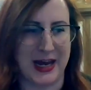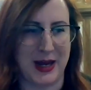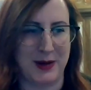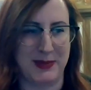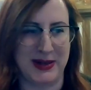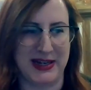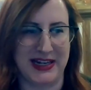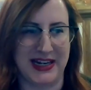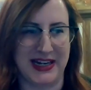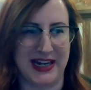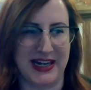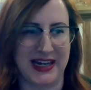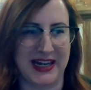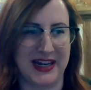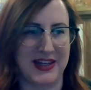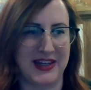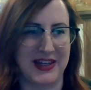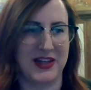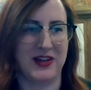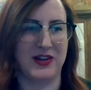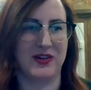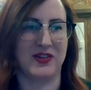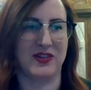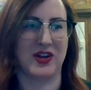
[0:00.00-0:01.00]
I mean, I can. And
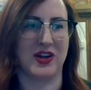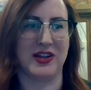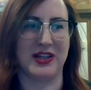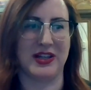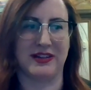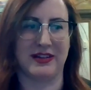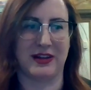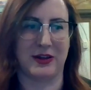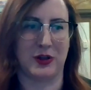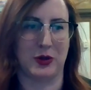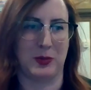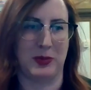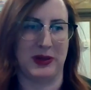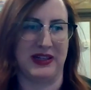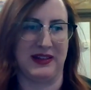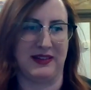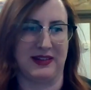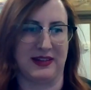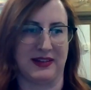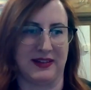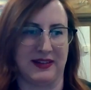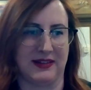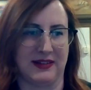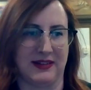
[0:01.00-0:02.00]
then there's all these other
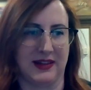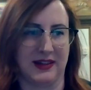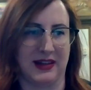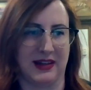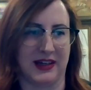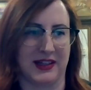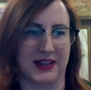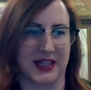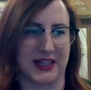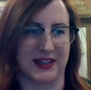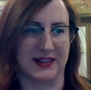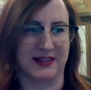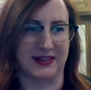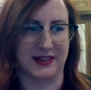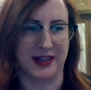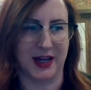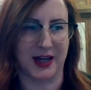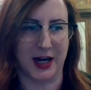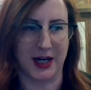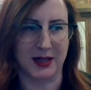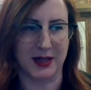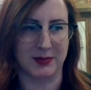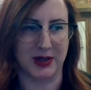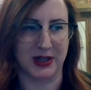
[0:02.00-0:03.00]
pieces that, like the
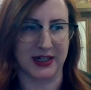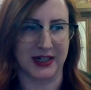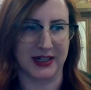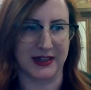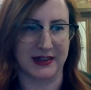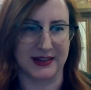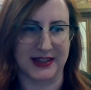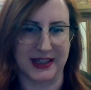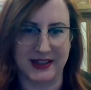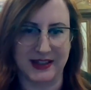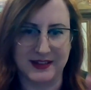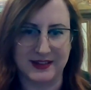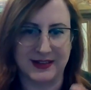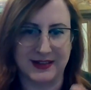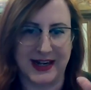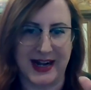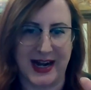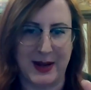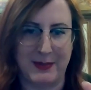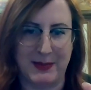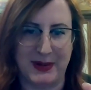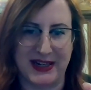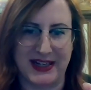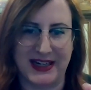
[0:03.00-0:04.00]
stock market, things are
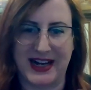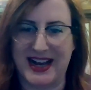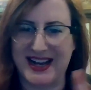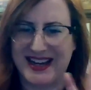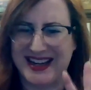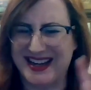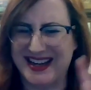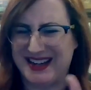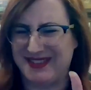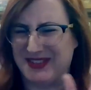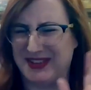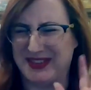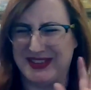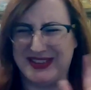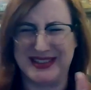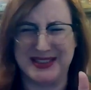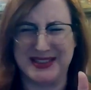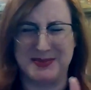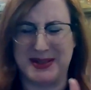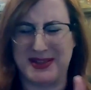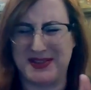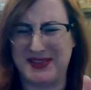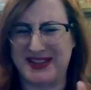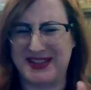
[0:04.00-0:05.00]
happening. I can't even think
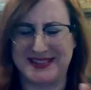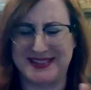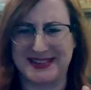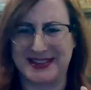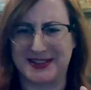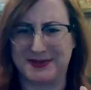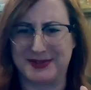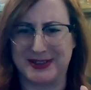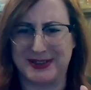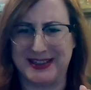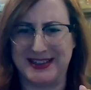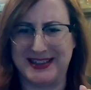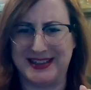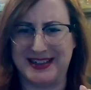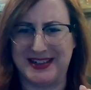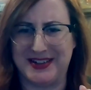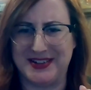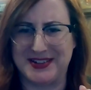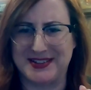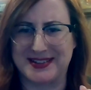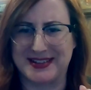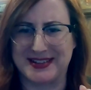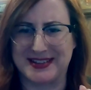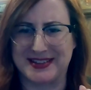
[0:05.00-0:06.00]
about that stuff right now.
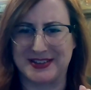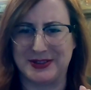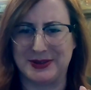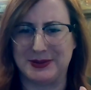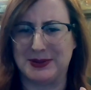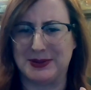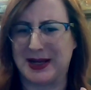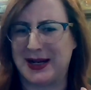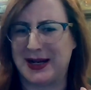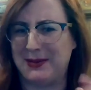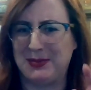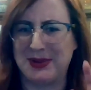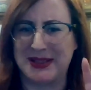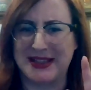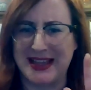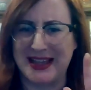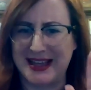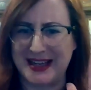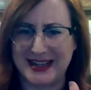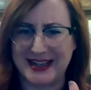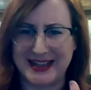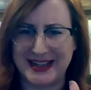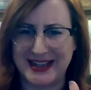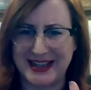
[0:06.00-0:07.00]
It's like too
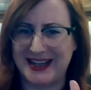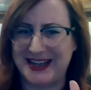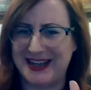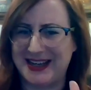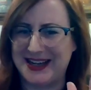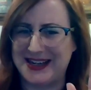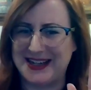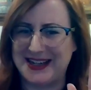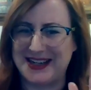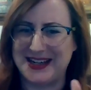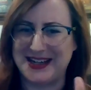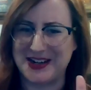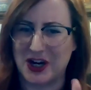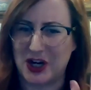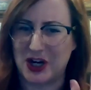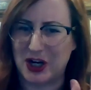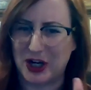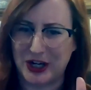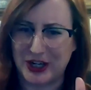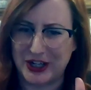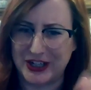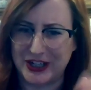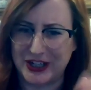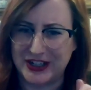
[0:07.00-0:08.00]
complicated and
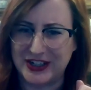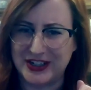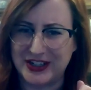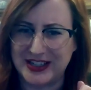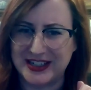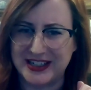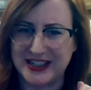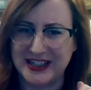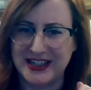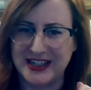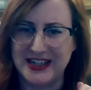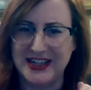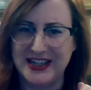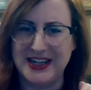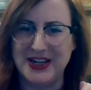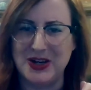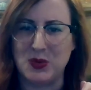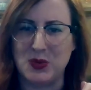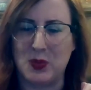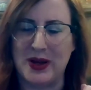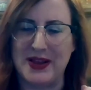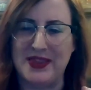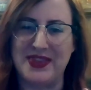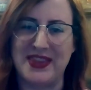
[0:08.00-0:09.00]
hard, and
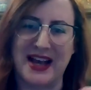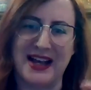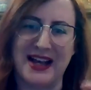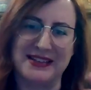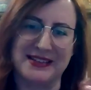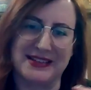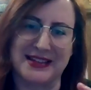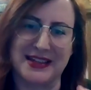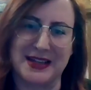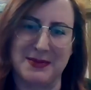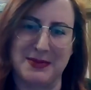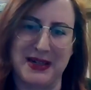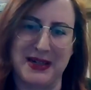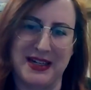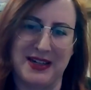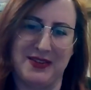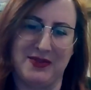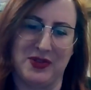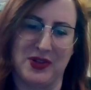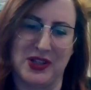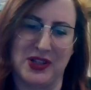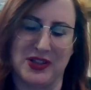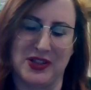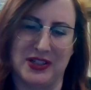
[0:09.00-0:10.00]
what that's going to mean
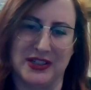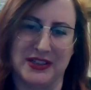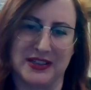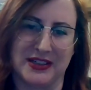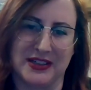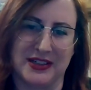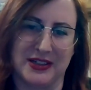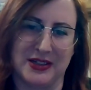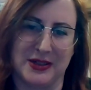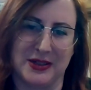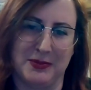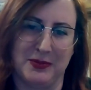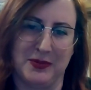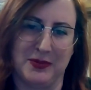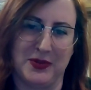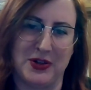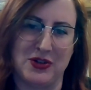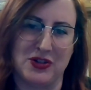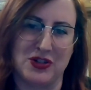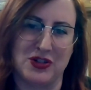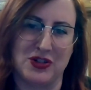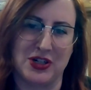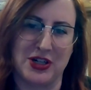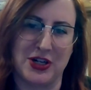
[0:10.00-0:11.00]
for the long-term
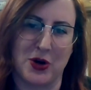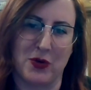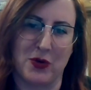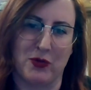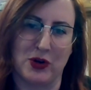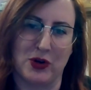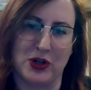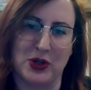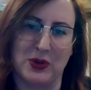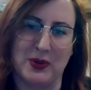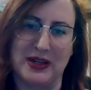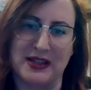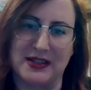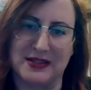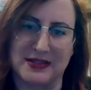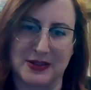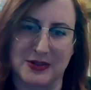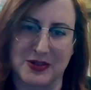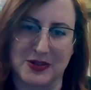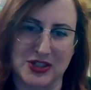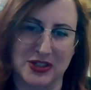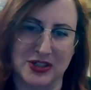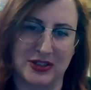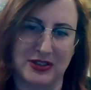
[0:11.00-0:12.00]
future. You know, if we're doing
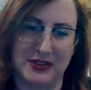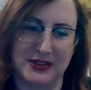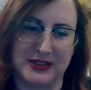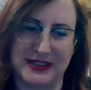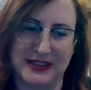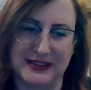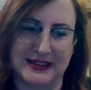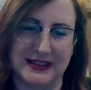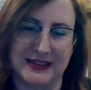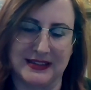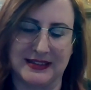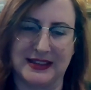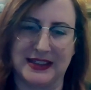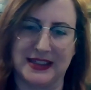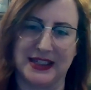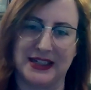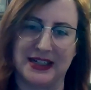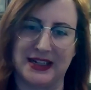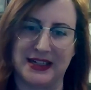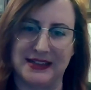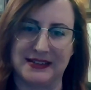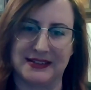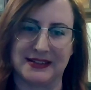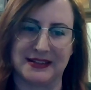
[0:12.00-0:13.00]
social distancing and
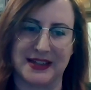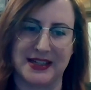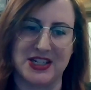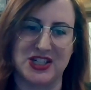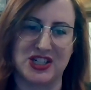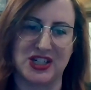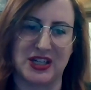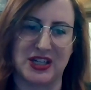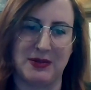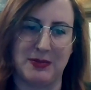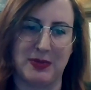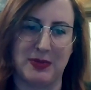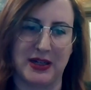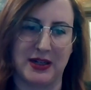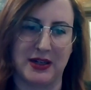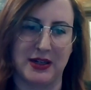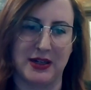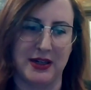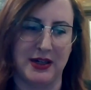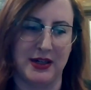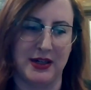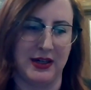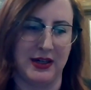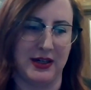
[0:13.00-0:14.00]
isolation, but
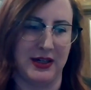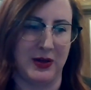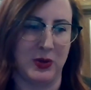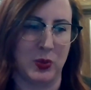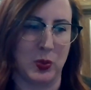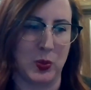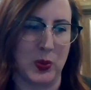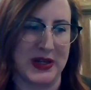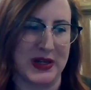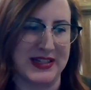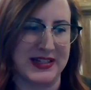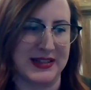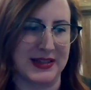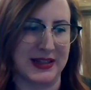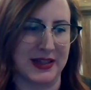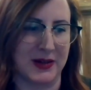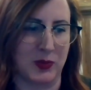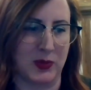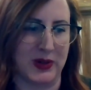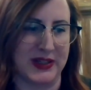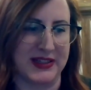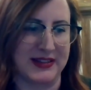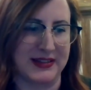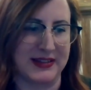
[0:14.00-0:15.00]
you know, what's
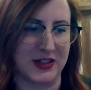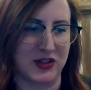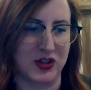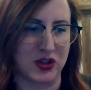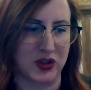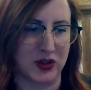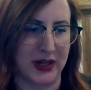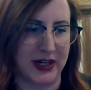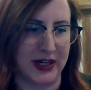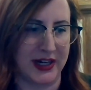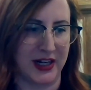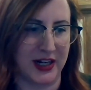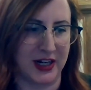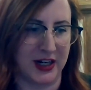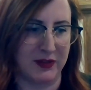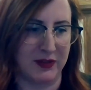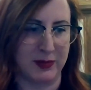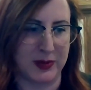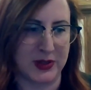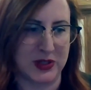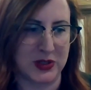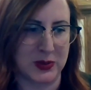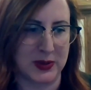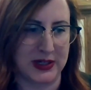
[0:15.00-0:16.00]
the trade-off
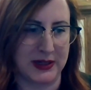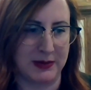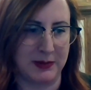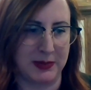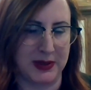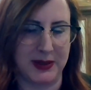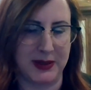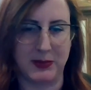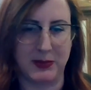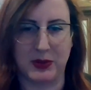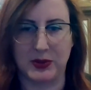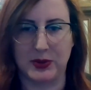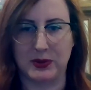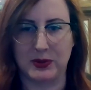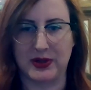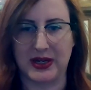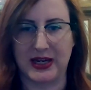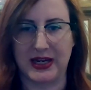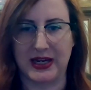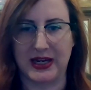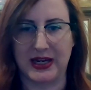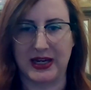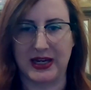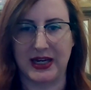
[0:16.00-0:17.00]
between people who
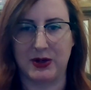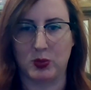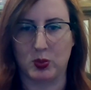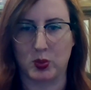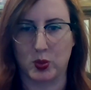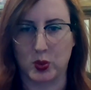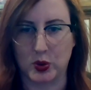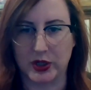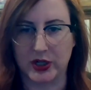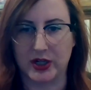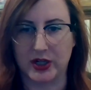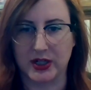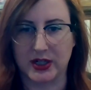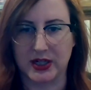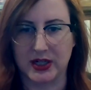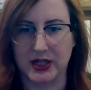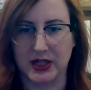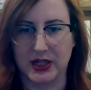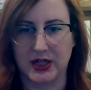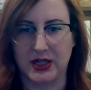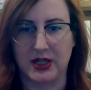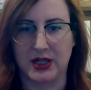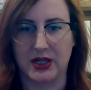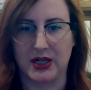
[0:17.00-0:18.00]
can't work
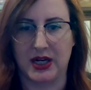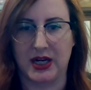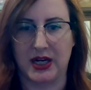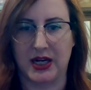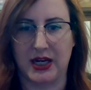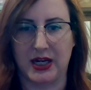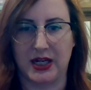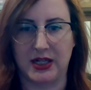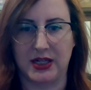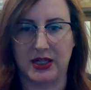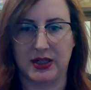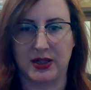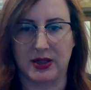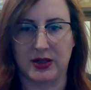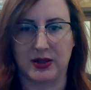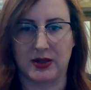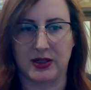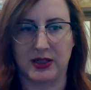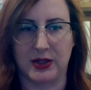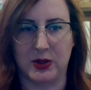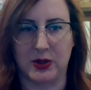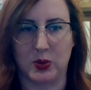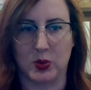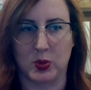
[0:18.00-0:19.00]
and,
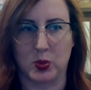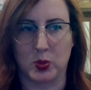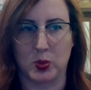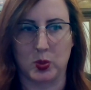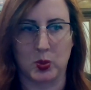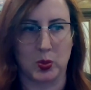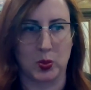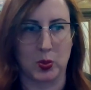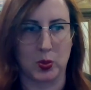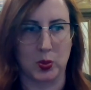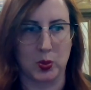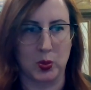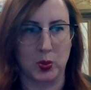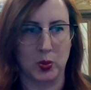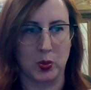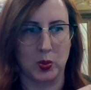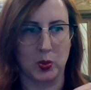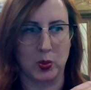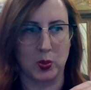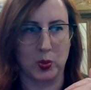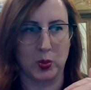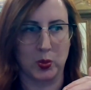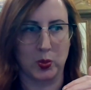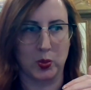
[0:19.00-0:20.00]
you know,
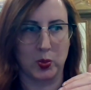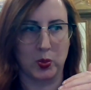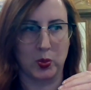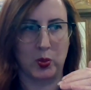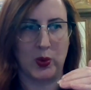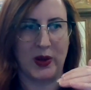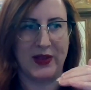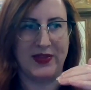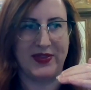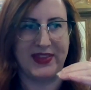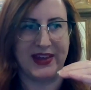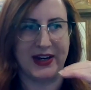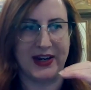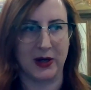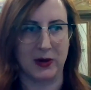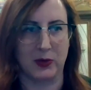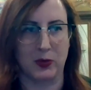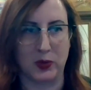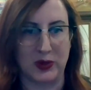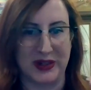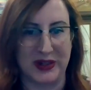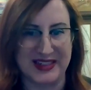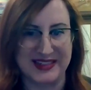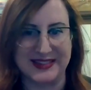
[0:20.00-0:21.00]
what their
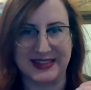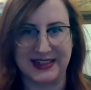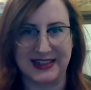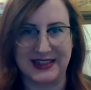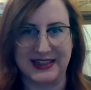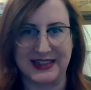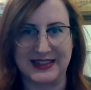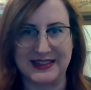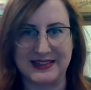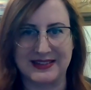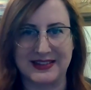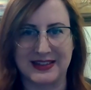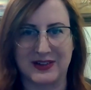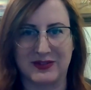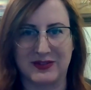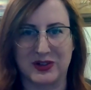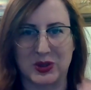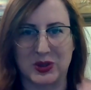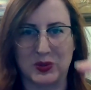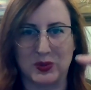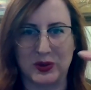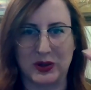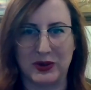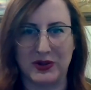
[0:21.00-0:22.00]
risk is of
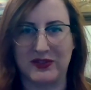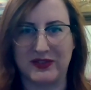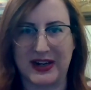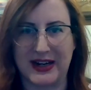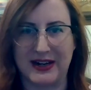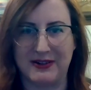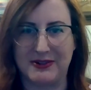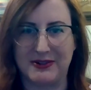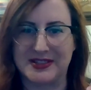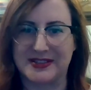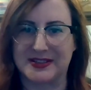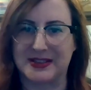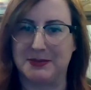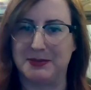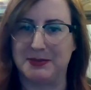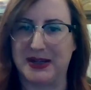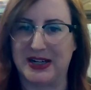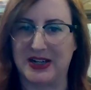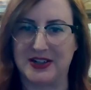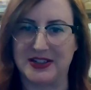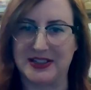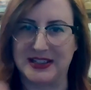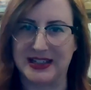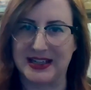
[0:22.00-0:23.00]
coronavirus
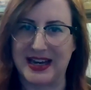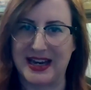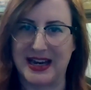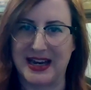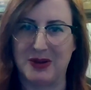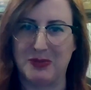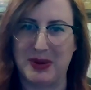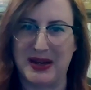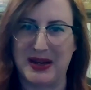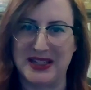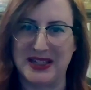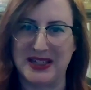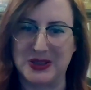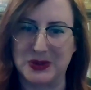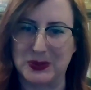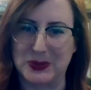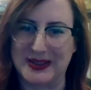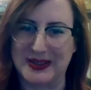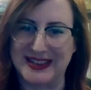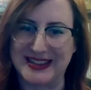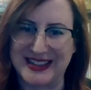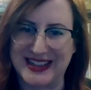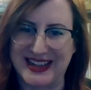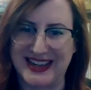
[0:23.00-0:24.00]
compared to can't pay the
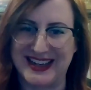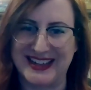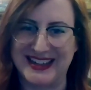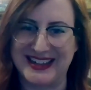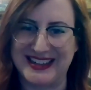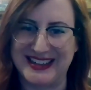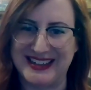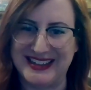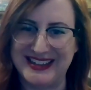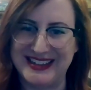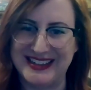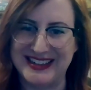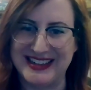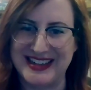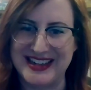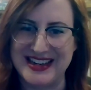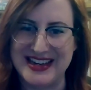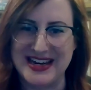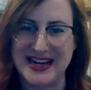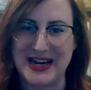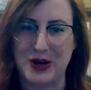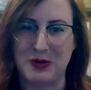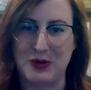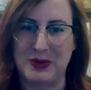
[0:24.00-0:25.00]
rent, can't eat.
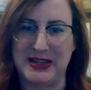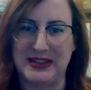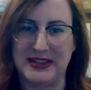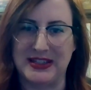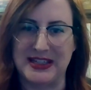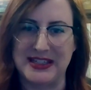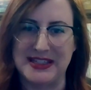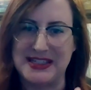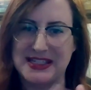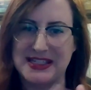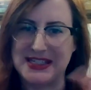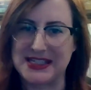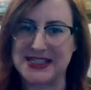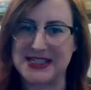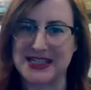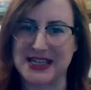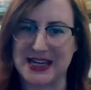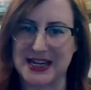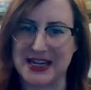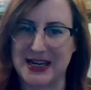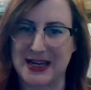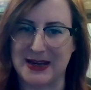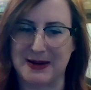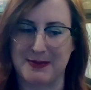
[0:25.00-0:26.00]
Mm-hmm. I mean, this is
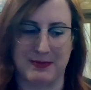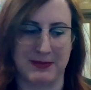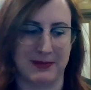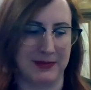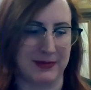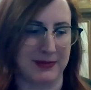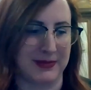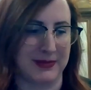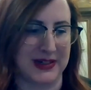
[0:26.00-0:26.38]
the